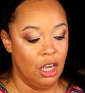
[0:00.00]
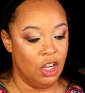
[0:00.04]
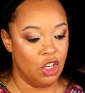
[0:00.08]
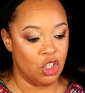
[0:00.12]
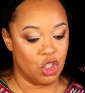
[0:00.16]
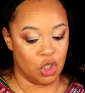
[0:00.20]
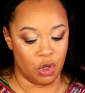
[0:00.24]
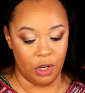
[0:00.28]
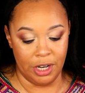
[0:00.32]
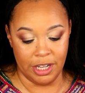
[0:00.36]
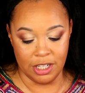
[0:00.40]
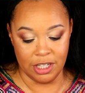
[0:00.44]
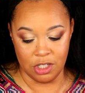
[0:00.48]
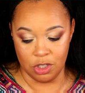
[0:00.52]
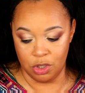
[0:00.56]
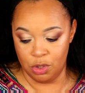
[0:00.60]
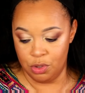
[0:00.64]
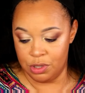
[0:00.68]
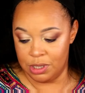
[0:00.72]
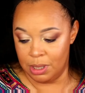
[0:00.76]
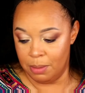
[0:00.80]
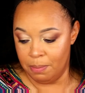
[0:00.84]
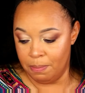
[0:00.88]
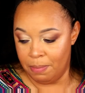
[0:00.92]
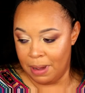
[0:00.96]

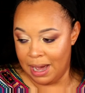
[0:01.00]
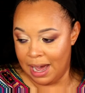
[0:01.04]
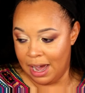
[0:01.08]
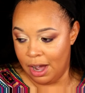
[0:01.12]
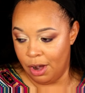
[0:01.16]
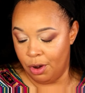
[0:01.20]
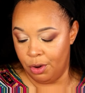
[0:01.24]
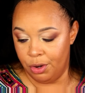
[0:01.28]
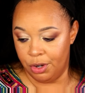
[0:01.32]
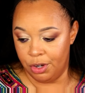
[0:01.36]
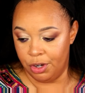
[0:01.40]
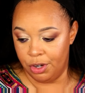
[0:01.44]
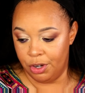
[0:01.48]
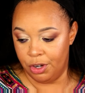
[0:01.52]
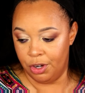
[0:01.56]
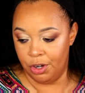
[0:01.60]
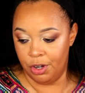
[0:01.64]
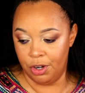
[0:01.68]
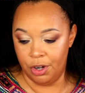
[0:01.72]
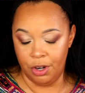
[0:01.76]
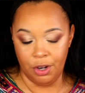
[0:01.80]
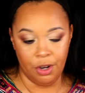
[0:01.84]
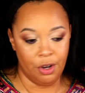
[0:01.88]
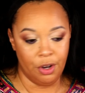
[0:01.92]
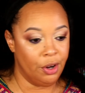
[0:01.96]
translucent
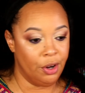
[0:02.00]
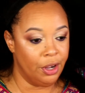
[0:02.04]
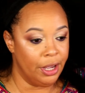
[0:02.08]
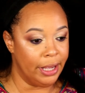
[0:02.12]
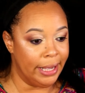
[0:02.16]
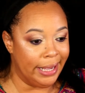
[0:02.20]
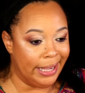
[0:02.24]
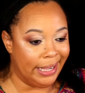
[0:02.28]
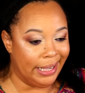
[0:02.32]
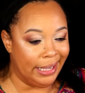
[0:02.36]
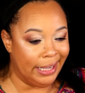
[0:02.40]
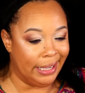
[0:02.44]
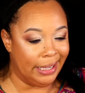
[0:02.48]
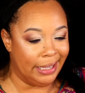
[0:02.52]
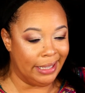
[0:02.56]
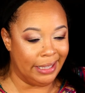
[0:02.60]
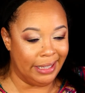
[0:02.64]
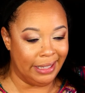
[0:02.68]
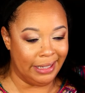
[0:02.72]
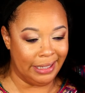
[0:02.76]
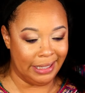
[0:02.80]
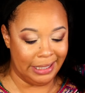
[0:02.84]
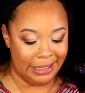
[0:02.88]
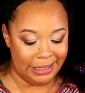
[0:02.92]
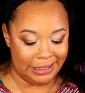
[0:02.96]
powder
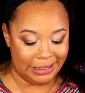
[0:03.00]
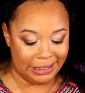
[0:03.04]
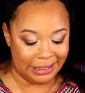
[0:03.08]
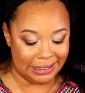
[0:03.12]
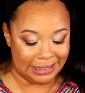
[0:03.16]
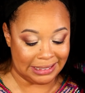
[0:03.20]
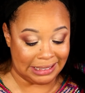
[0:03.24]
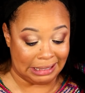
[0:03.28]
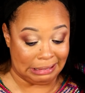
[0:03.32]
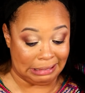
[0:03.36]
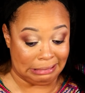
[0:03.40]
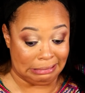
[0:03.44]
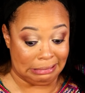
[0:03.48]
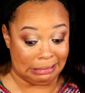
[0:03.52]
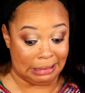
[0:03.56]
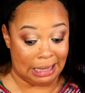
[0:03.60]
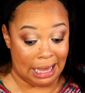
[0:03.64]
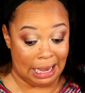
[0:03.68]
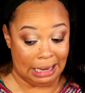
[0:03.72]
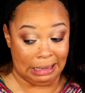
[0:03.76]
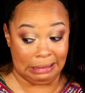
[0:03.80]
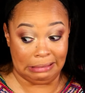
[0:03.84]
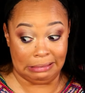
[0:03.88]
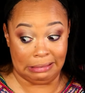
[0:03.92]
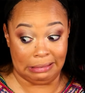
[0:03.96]
and just
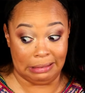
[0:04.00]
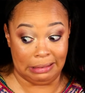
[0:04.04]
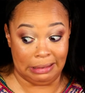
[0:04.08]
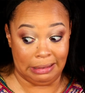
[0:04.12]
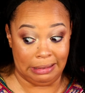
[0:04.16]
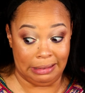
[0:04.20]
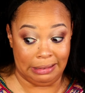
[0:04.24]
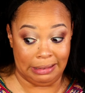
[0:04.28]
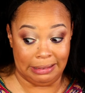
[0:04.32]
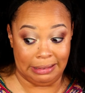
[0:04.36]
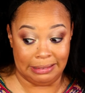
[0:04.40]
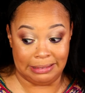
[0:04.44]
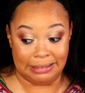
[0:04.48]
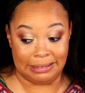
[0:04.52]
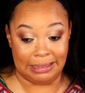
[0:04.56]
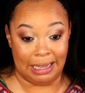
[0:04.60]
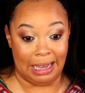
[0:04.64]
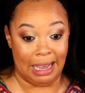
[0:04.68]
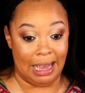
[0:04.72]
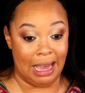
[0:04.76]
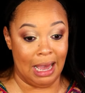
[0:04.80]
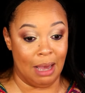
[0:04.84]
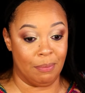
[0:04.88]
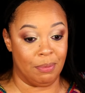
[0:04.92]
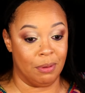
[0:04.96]
lightly
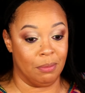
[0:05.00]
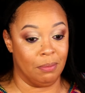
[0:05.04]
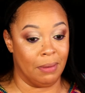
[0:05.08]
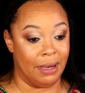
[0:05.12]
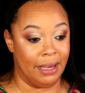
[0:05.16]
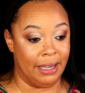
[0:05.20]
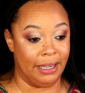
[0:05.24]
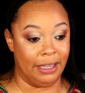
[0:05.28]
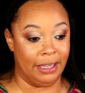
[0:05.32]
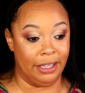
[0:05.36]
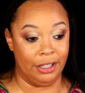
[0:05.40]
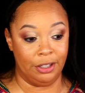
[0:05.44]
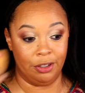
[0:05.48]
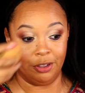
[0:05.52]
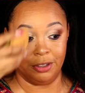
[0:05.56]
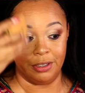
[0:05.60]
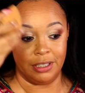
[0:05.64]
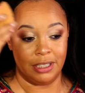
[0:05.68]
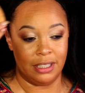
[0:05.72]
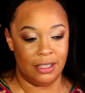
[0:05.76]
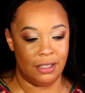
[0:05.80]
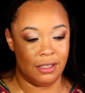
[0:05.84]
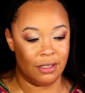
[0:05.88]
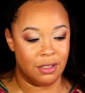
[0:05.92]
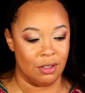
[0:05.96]
tap in my inner
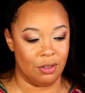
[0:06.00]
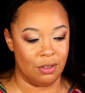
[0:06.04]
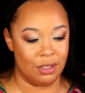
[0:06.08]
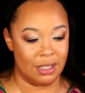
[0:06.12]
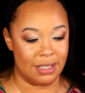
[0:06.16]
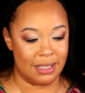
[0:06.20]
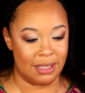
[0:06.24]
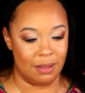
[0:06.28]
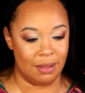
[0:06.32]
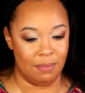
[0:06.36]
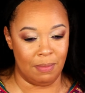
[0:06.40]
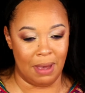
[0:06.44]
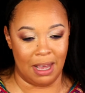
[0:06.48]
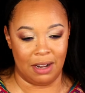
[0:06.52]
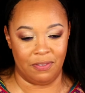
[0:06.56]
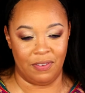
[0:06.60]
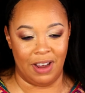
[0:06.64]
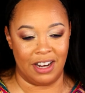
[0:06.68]
T-zone just to mattify.